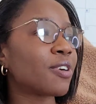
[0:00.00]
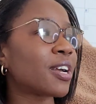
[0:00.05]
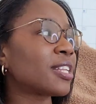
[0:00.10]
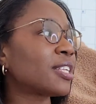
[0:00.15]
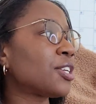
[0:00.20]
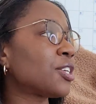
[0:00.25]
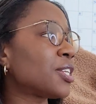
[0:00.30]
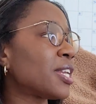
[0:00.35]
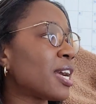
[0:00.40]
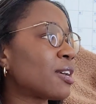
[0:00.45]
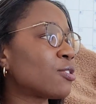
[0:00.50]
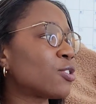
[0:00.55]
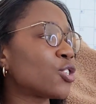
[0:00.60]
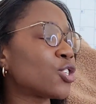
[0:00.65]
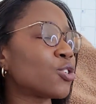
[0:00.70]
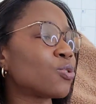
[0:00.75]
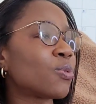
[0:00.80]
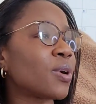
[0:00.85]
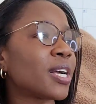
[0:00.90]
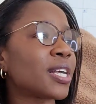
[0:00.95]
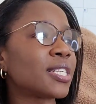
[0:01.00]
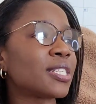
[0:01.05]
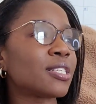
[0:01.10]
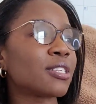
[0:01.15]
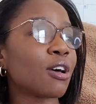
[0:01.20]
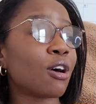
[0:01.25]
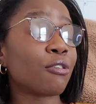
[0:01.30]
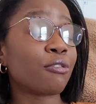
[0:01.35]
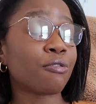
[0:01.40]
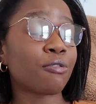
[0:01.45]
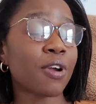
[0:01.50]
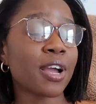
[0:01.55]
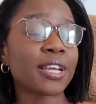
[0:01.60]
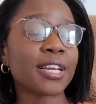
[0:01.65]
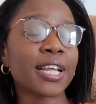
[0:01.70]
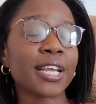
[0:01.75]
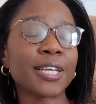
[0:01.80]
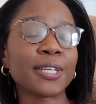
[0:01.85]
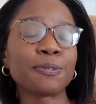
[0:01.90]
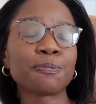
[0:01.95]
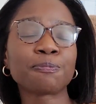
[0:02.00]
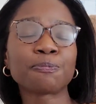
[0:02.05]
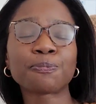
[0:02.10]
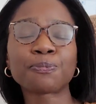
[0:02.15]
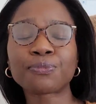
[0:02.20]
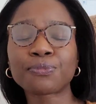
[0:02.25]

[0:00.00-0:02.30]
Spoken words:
finally announced to us on Friday